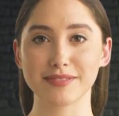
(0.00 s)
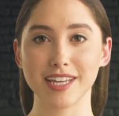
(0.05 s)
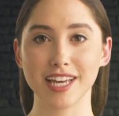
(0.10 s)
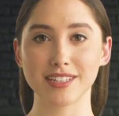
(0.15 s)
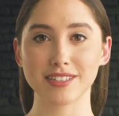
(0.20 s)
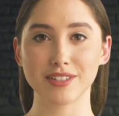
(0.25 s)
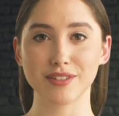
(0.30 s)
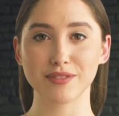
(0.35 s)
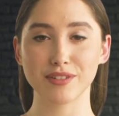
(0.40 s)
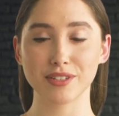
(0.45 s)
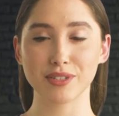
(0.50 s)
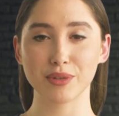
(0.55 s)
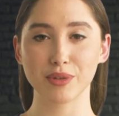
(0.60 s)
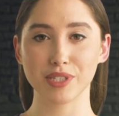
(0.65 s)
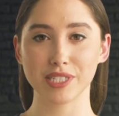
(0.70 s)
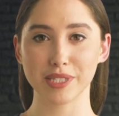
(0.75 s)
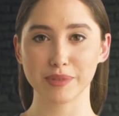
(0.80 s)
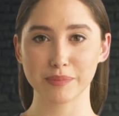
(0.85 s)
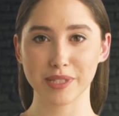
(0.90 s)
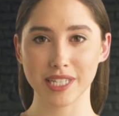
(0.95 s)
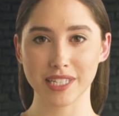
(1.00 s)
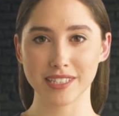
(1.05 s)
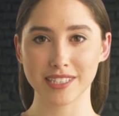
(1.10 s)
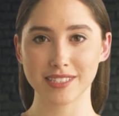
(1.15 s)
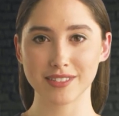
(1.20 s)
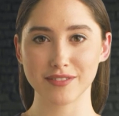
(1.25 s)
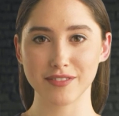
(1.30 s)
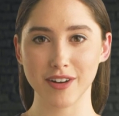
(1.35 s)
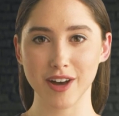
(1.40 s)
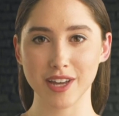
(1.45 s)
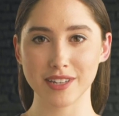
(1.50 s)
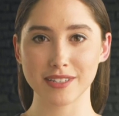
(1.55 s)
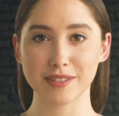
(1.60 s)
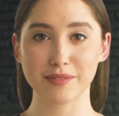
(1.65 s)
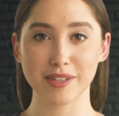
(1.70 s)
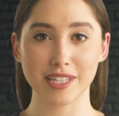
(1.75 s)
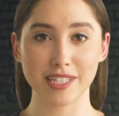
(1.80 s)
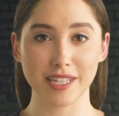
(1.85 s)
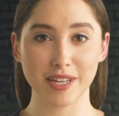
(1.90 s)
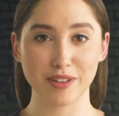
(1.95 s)
Thank you for joining me in this
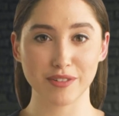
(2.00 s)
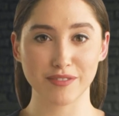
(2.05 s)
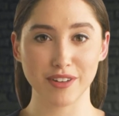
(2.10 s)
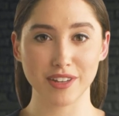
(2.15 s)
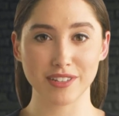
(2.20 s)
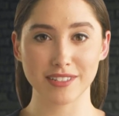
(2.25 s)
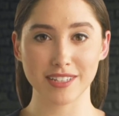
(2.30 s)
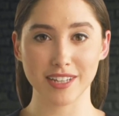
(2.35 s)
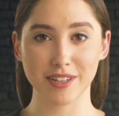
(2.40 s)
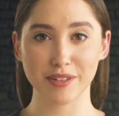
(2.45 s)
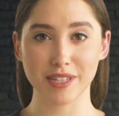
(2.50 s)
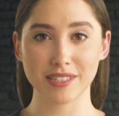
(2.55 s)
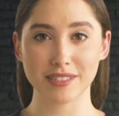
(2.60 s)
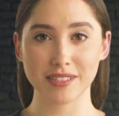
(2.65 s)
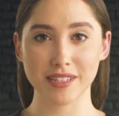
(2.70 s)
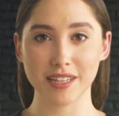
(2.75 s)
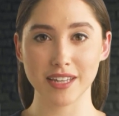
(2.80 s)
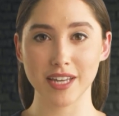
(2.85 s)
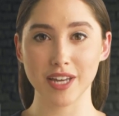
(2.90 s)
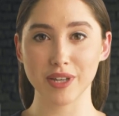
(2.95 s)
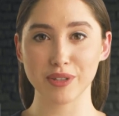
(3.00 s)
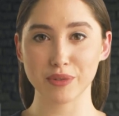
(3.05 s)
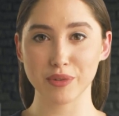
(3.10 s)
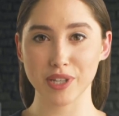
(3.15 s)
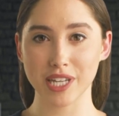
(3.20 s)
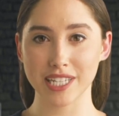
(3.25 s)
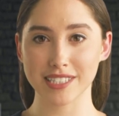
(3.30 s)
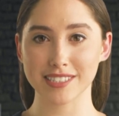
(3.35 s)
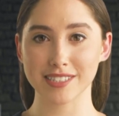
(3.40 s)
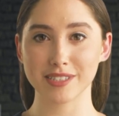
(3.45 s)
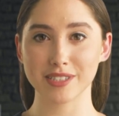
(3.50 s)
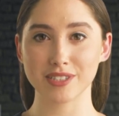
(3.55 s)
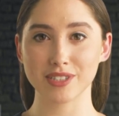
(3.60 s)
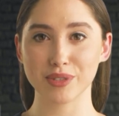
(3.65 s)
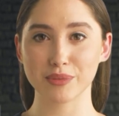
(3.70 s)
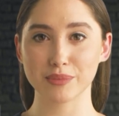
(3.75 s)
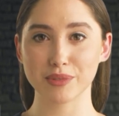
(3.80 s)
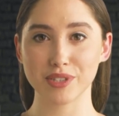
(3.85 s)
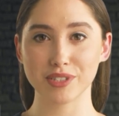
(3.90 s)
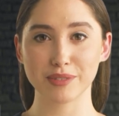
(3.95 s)
first video of our series on creating a
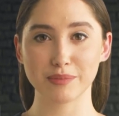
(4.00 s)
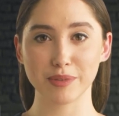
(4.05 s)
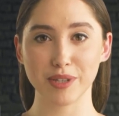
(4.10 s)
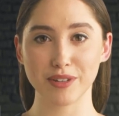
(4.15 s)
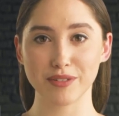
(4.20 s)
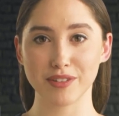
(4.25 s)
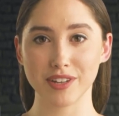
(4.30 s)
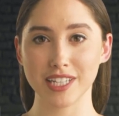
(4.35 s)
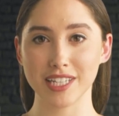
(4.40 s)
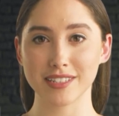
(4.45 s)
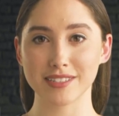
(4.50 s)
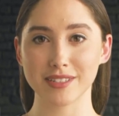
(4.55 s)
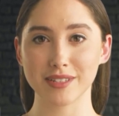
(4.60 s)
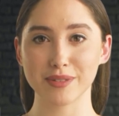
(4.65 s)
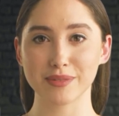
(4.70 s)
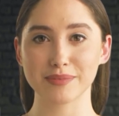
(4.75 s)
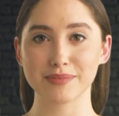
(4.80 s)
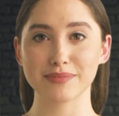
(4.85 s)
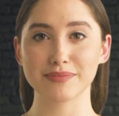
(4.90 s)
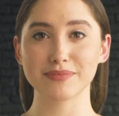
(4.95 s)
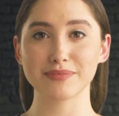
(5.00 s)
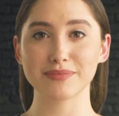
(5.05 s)
children's book for Kindle.